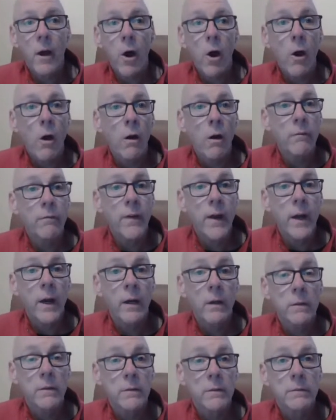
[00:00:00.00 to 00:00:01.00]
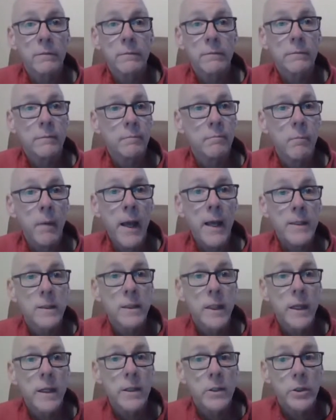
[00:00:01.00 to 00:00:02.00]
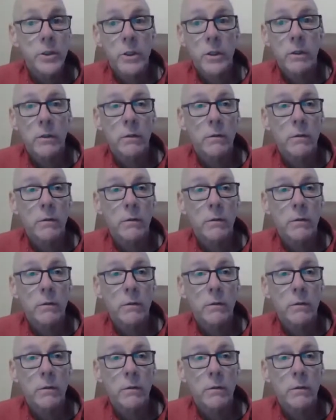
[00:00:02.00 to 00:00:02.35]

heartfelt message